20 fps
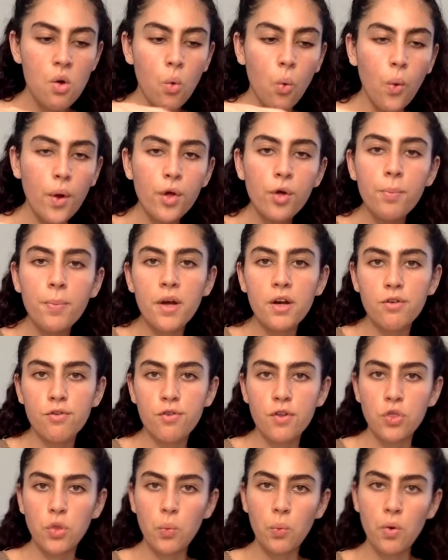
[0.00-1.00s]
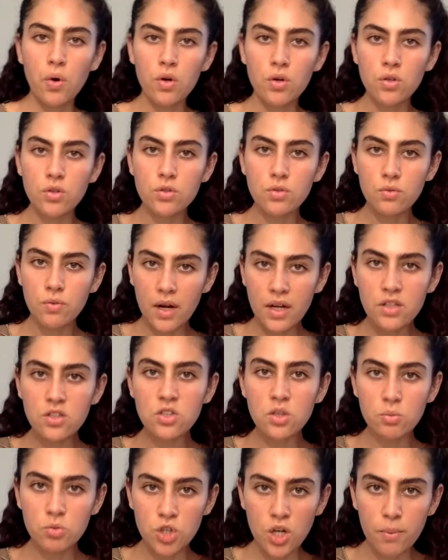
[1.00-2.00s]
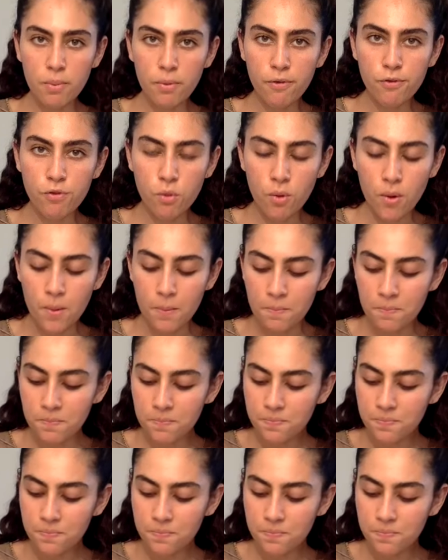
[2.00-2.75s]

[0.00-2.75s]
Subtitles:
will benefit the world, right, in some shape or form.